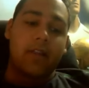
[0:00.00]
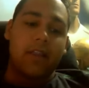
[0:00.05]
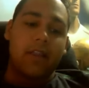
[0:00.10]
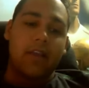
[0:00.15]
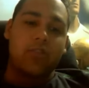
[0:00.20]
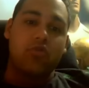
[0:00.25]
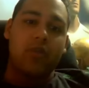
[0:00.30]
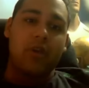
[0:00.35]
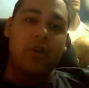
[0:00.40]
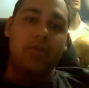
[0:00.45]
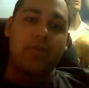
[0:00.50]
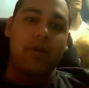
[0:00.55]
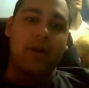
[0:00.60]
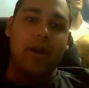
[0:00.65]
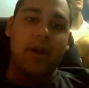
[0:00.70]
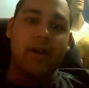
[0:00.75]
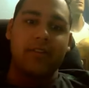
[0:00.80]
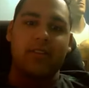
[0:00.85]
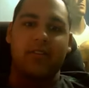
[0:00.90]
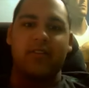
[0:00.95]
that
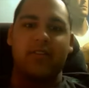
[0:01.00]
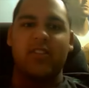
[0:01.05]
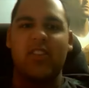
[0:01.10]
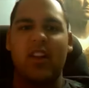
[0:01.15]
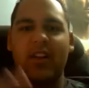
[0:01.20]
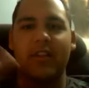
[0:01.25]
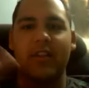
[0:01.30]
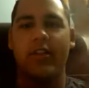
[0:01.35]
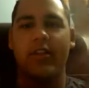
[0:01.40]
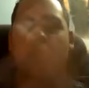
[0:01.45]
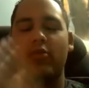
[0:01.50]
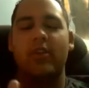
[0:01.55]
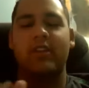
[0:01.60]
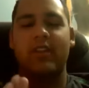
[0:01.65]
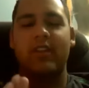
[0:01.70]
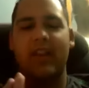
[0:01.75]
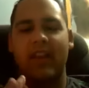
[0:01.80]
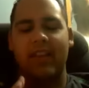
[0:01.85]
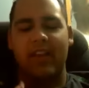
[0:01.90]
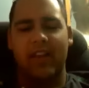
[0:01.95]
Tranmere has a solid
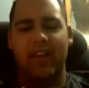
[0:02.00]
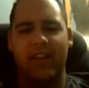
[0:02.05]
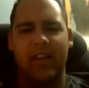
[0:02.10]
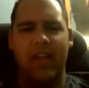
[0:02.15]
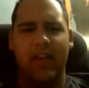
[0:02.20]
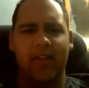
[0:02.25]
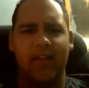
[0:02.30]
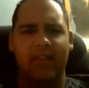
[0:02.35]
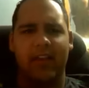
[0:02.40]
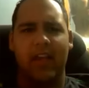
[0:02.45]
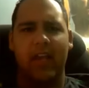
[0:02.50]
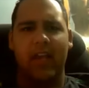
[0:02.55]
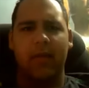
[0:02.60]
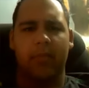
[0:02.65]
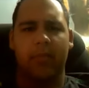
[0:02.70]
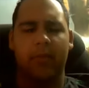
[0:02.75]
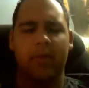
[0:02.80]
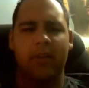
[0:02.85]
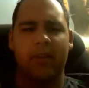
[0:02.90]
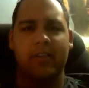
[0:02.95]
unit, and I think they have the
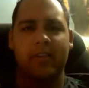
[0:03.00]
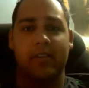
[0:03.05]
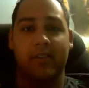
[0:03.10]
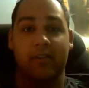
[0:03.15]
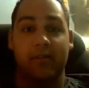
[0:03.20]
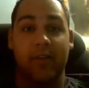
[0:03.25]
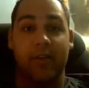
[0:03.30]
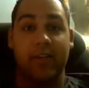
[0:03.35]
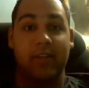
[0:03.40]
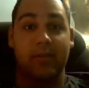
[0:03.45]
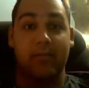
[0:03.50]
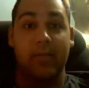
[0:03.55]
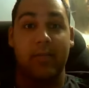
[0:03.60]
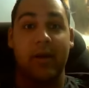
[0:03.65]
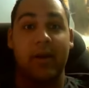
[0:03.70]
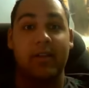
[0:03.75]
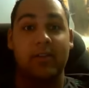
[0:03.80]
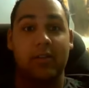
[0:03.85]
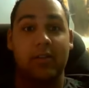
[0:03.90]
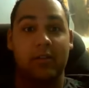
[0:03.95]
capabilities of getting
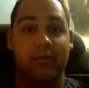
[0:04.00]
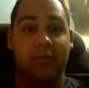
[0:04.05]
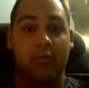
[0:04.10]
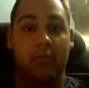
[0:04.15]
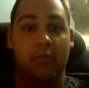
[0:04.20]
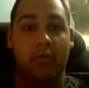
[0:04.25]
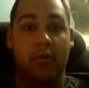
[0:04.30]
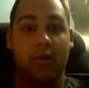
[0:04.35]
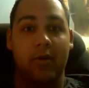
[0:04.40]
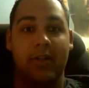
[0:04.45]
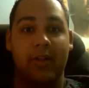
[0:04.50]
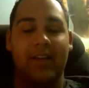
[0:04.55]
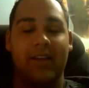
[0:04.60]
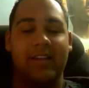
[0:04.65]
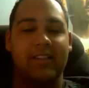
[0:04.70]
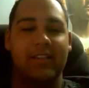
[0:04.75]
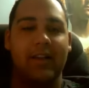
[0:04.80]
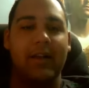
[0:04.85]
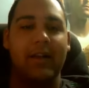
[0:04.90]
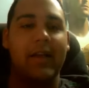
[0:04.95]
back into the Football League,
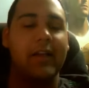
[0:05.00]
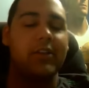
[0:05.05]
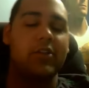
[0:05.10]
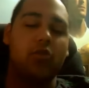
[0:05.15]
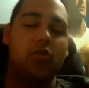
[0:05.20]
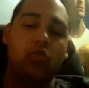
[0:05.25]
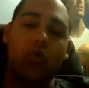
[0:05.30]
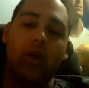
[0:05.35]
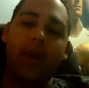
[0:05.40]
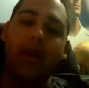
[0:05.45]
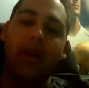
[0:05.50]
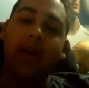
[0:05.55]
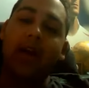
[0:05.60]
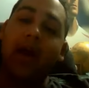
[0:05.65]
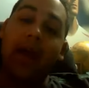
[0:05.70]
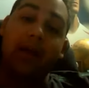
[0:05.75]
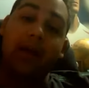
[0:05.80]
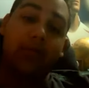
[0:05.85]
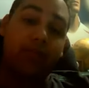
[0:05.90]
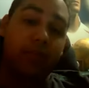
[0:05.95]
into League Two,
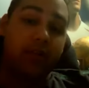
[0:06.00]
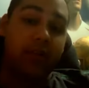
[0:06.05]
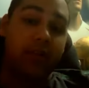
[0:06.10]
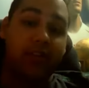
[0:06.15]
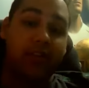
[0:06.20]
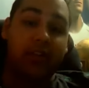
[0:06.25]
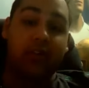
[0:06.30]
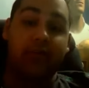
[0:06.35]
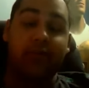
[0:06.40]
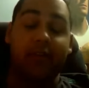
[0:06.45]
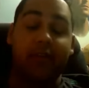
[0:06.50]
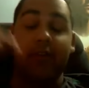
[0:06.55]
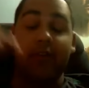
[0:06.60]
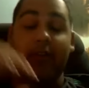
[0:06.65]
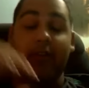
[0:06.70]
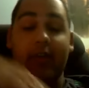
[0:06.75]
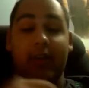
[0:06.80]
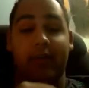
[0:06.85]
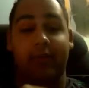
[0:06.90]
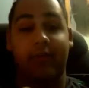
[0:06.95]
and progressing
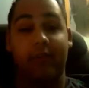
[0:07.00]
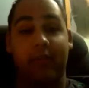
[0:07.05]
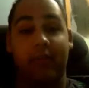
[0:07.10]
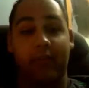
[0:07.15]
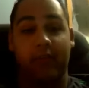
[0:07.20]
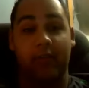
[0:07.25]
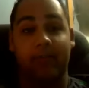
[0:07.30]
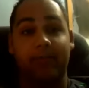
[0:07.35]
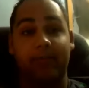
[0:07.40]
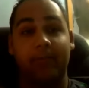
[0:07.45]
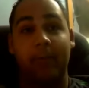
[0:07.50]
further and further.